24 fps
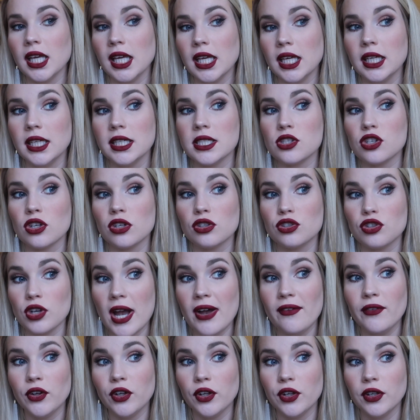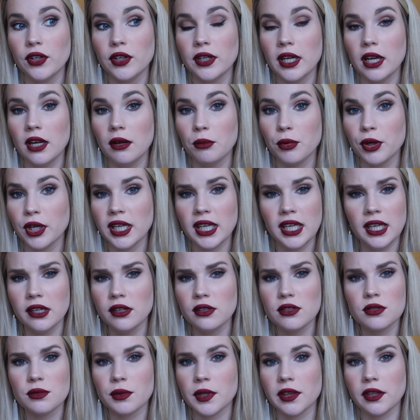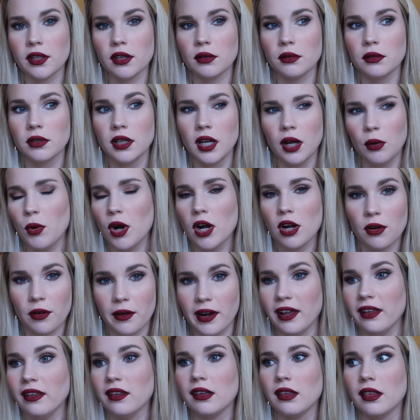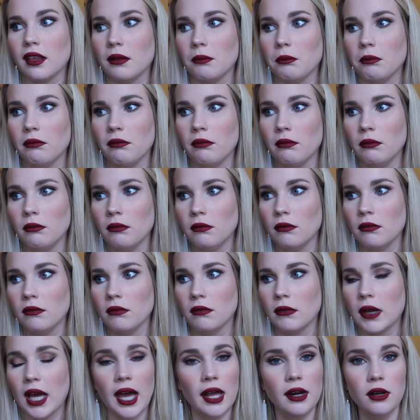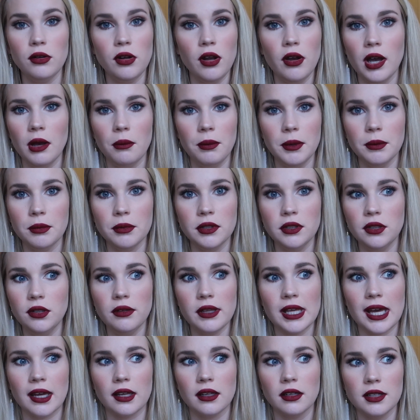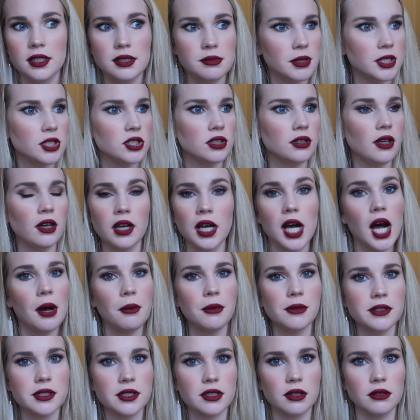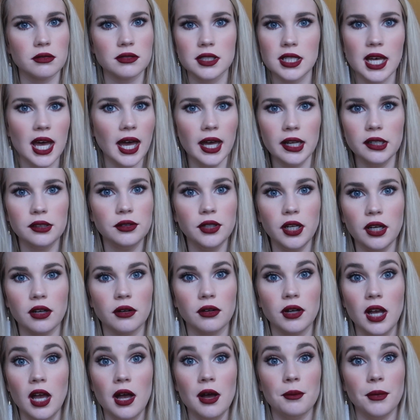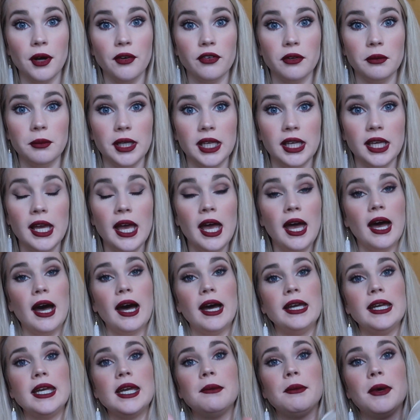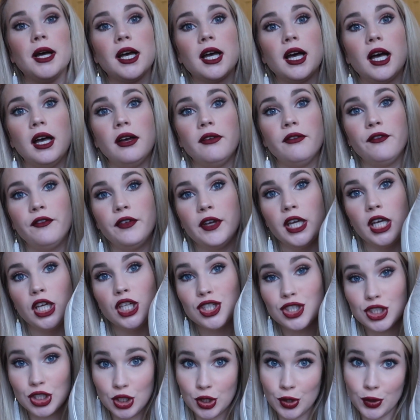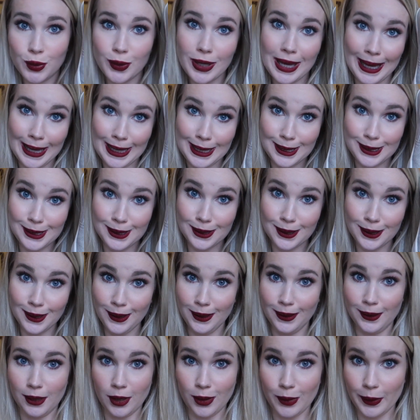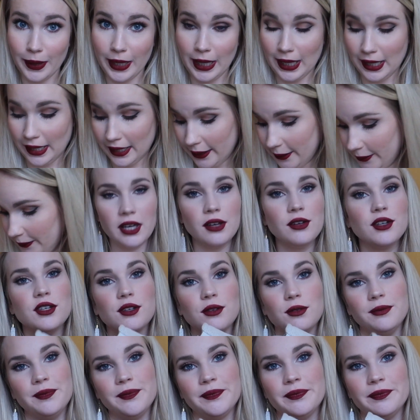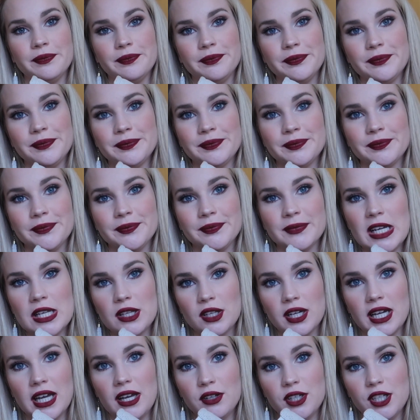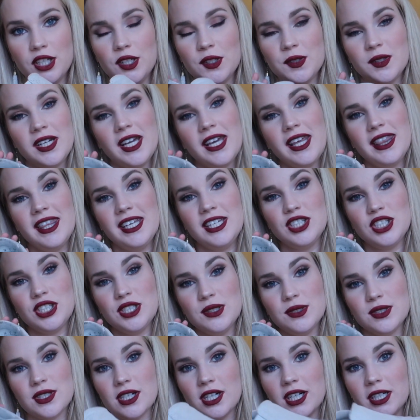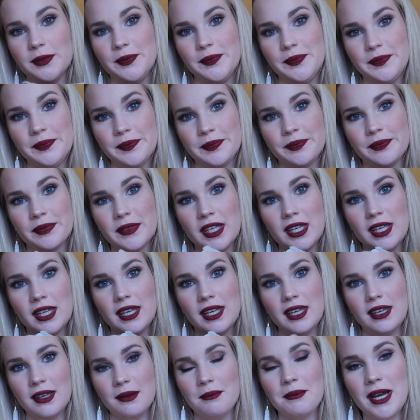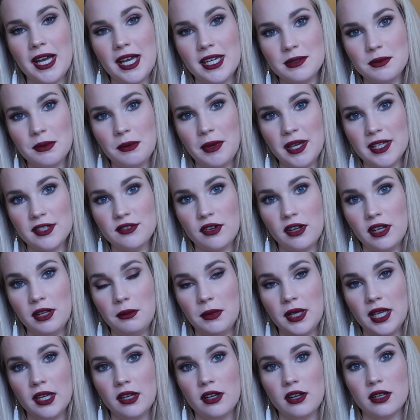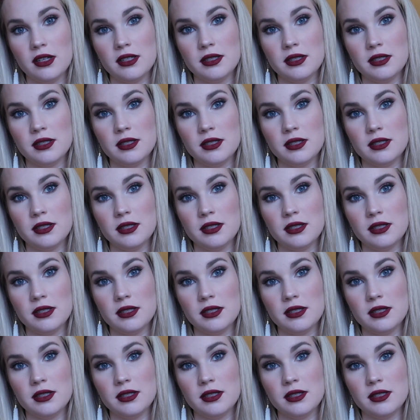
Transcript: is travel and bring heels with you and walk around in them. I don't know how people do that, especially on cobblestones. I don't know. But for me, I am a comfy shoe kind of girl, okay? Look how cute. Look how cute these shoes are. My husband makes fun of me